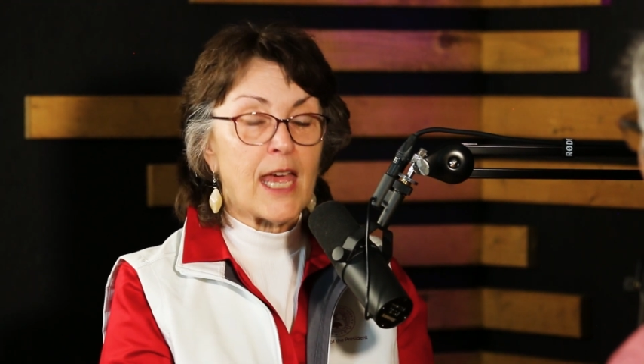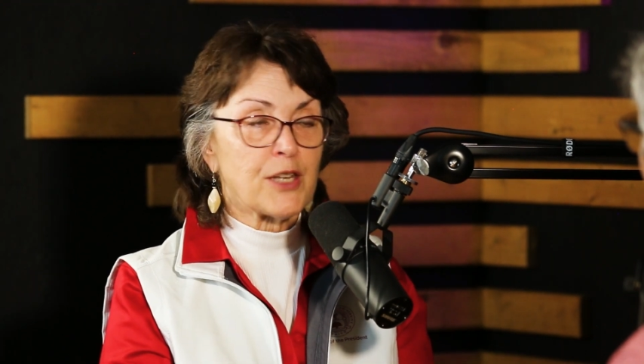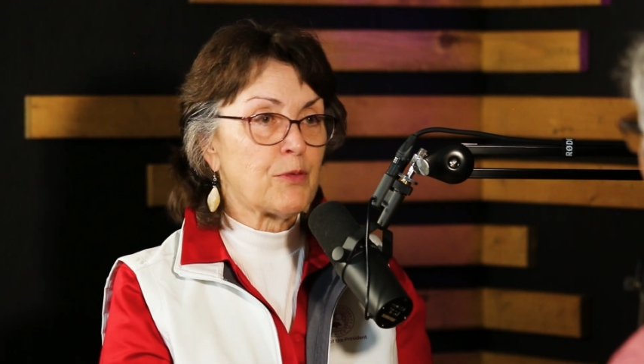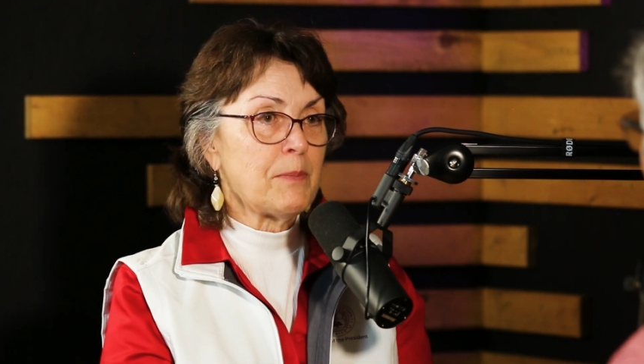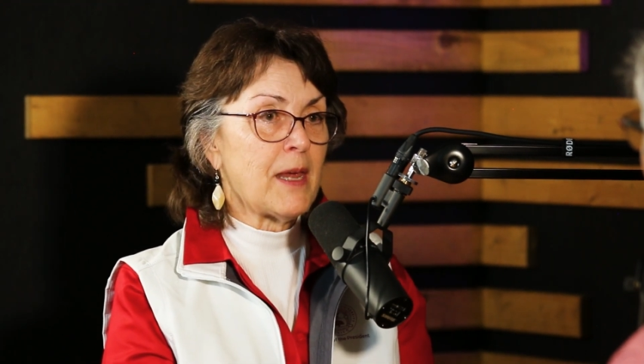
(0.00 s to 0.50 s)

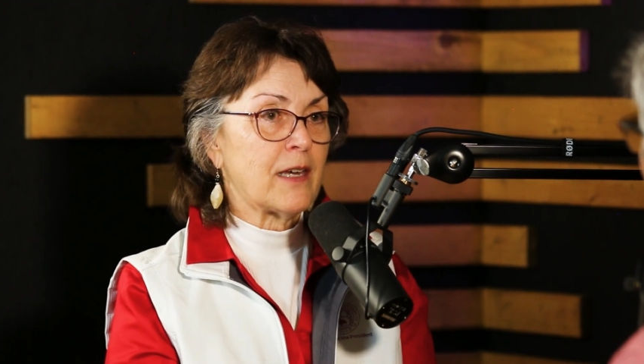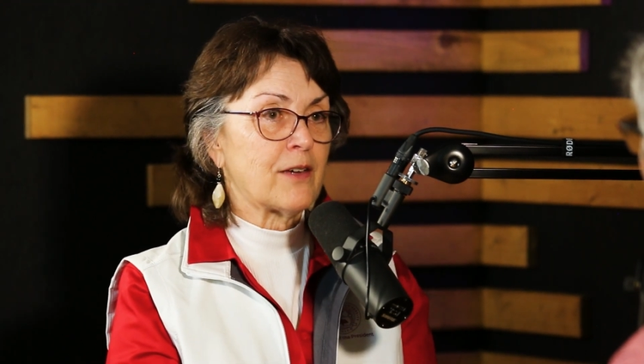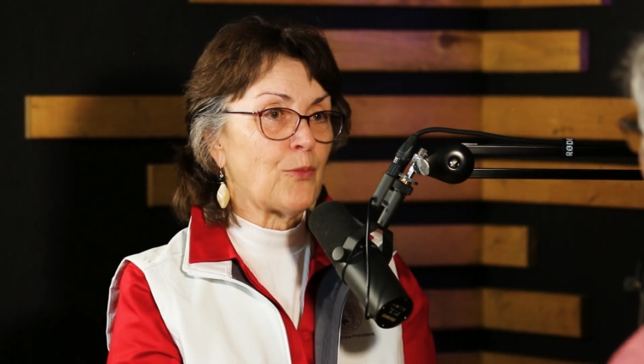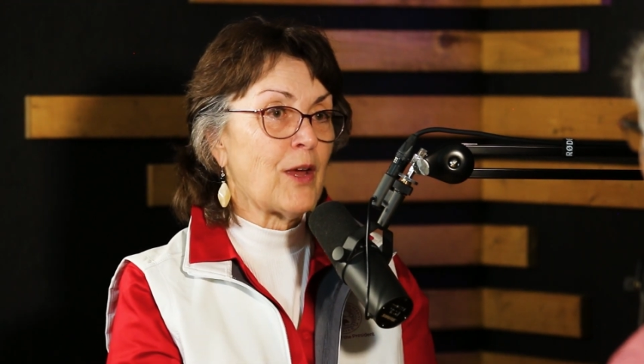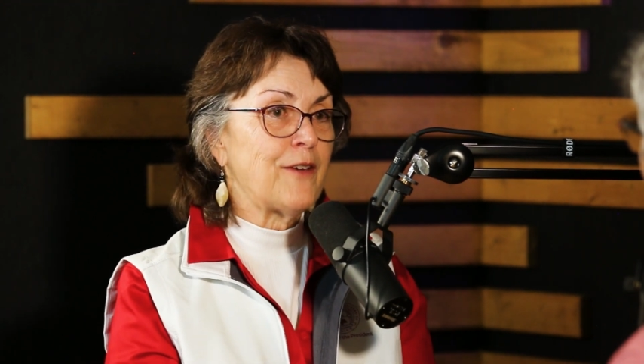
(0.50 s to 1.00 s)
as we
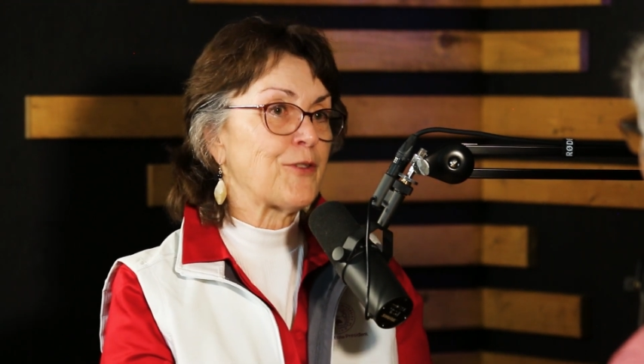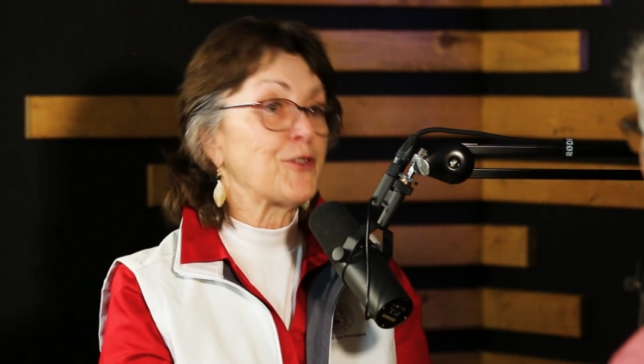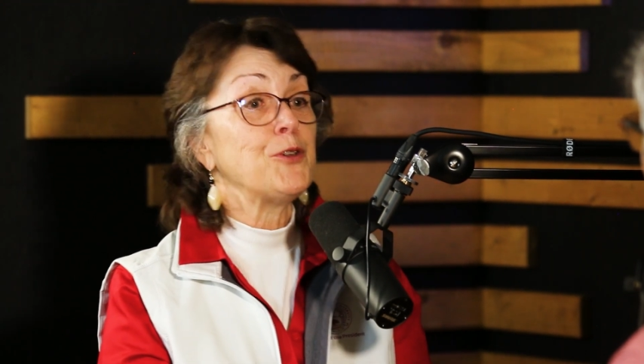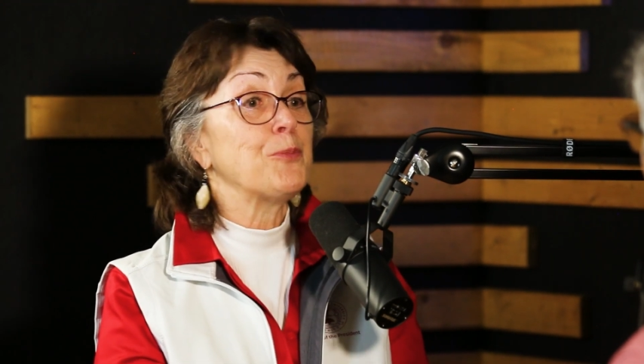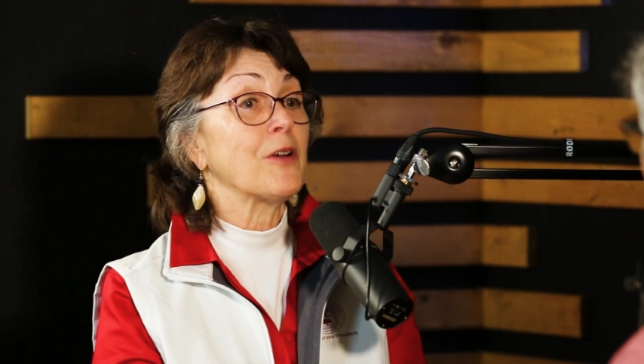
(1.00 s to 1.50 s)
make way
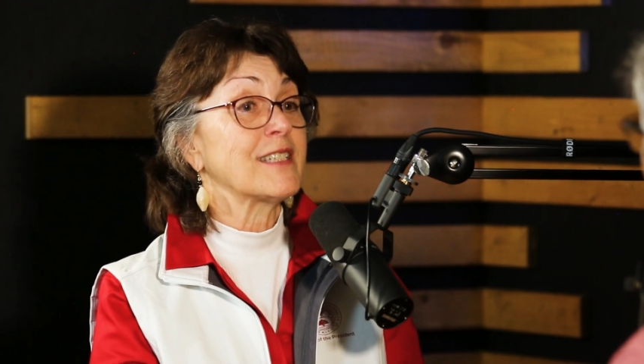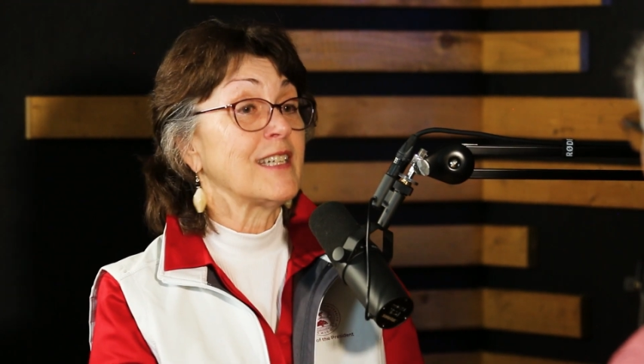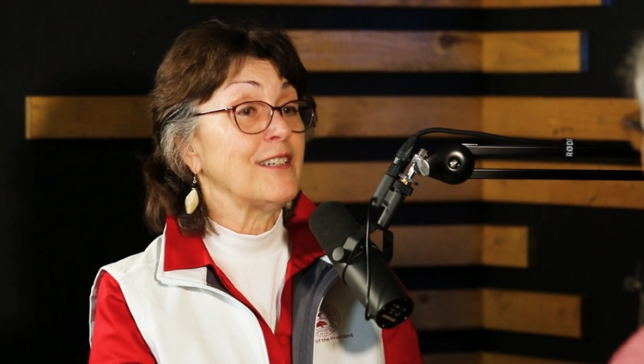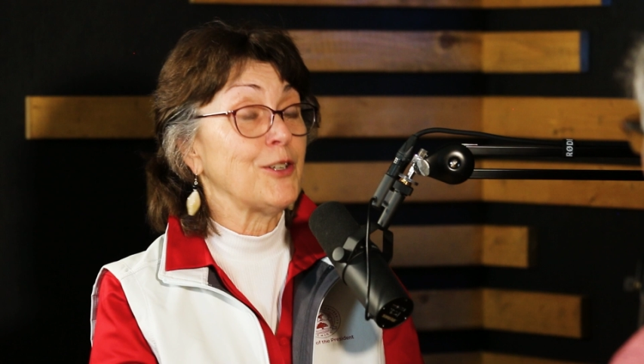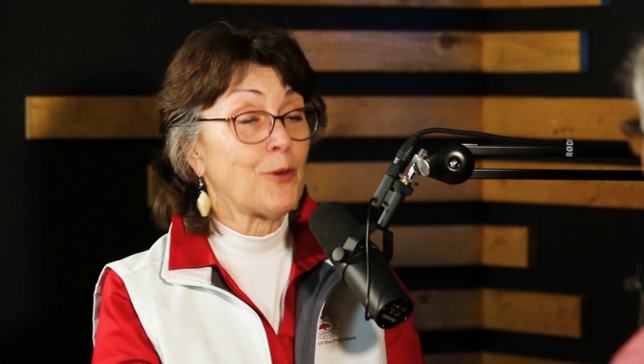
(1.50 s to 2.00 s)
for the new
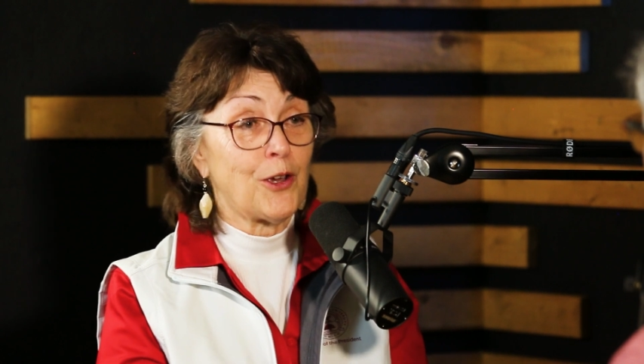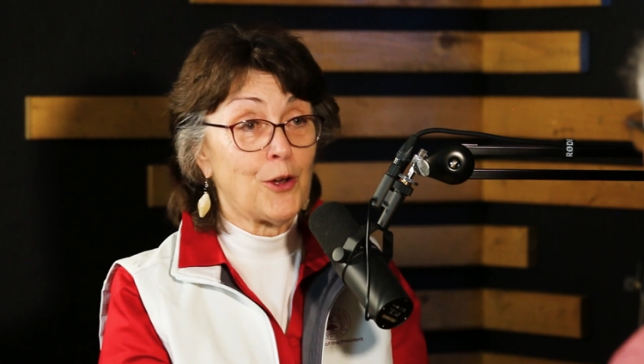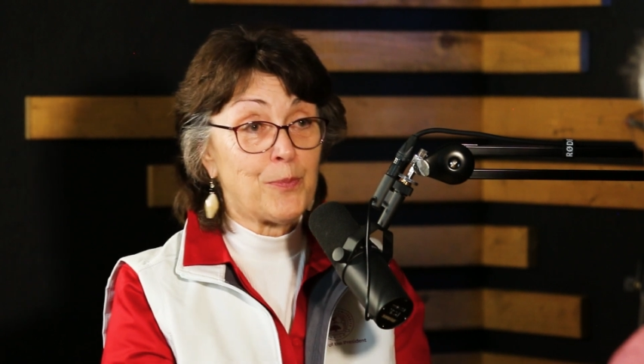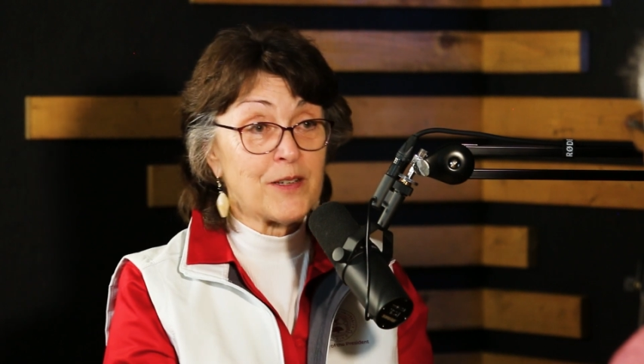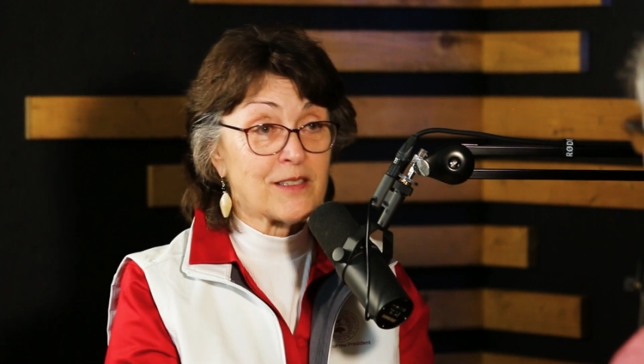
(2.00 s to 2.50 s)
president, who I
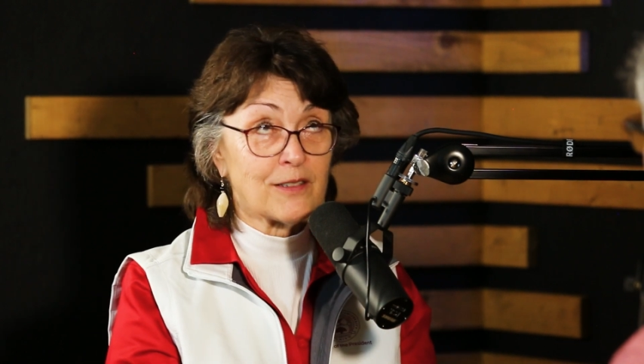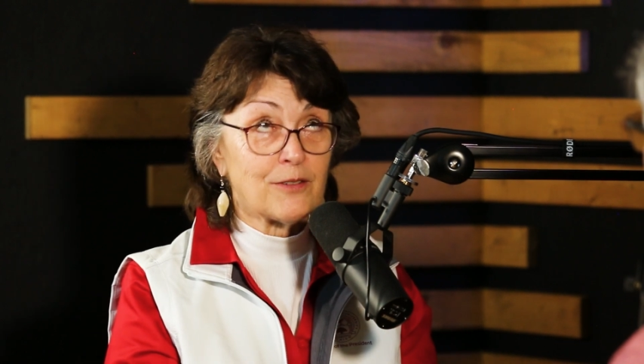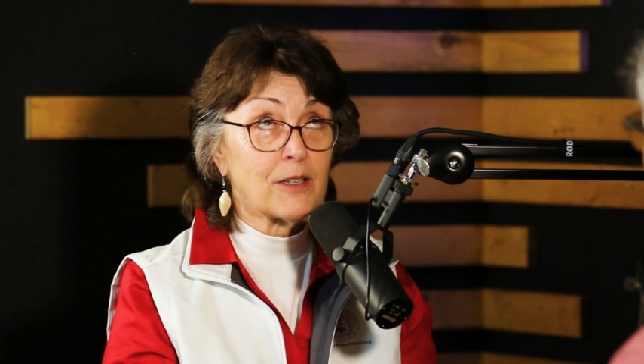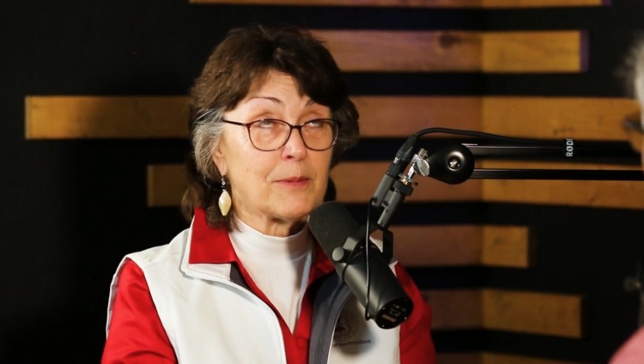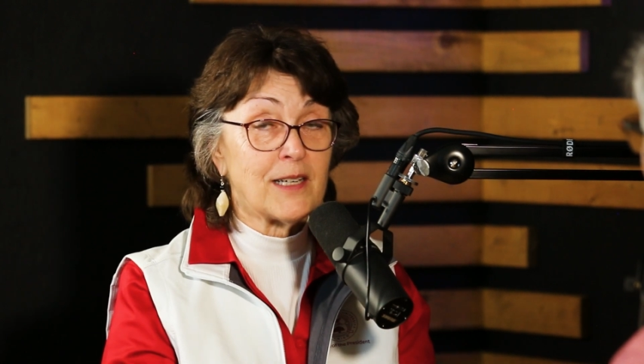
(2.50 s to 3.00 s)
hope is
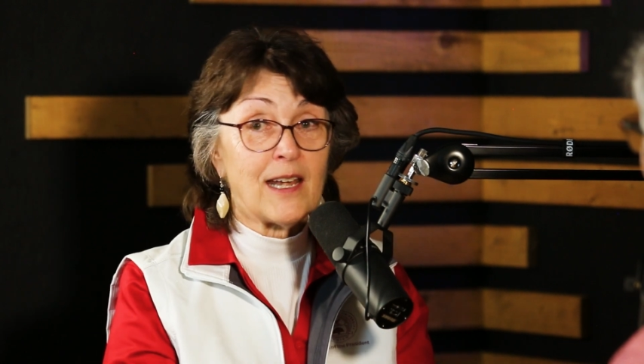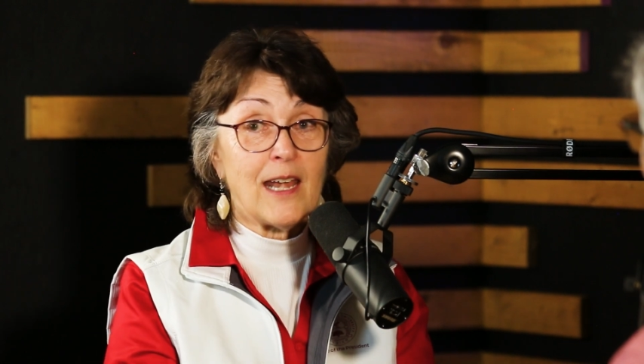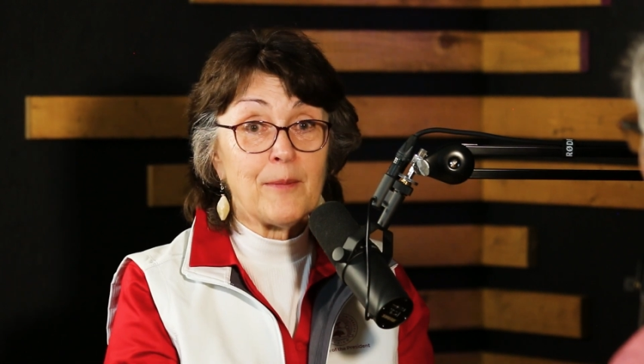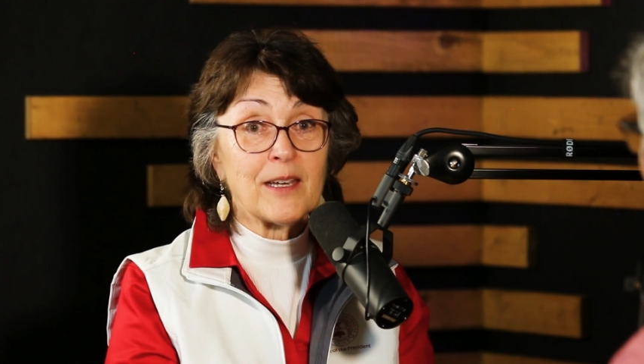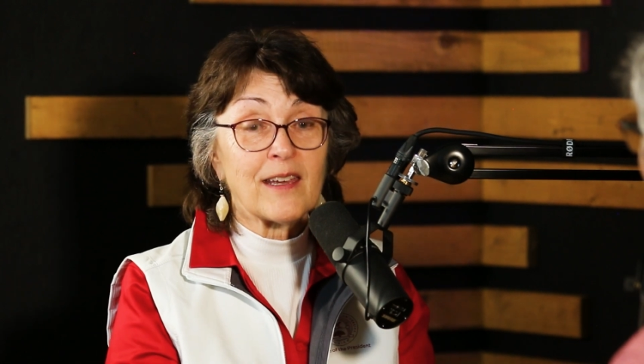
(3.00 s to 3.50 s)
incredibly
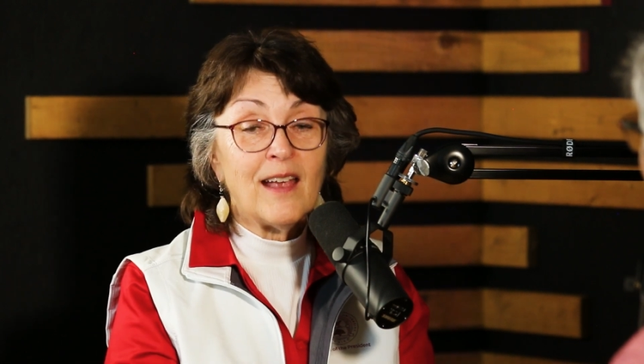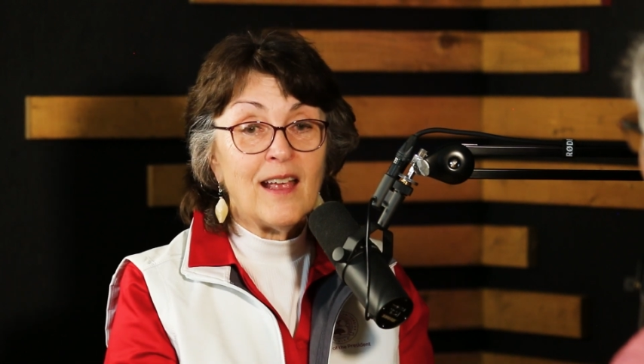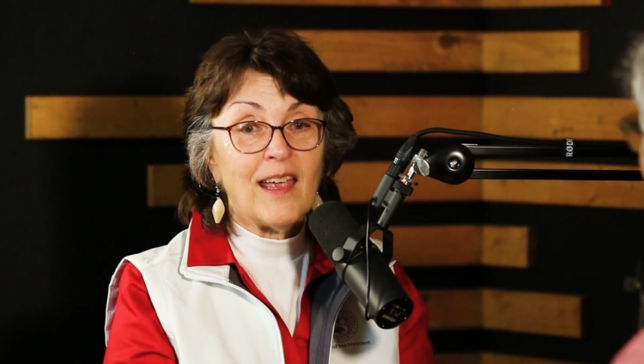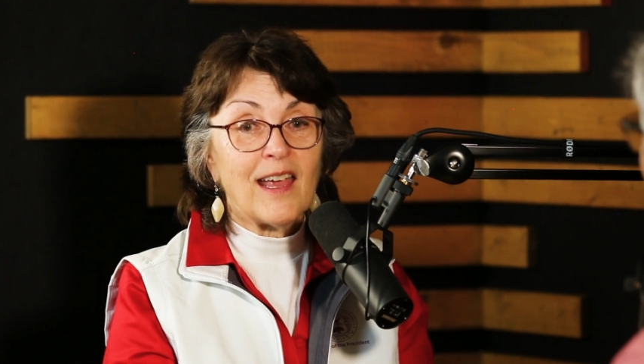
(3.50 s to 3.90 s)
dynamic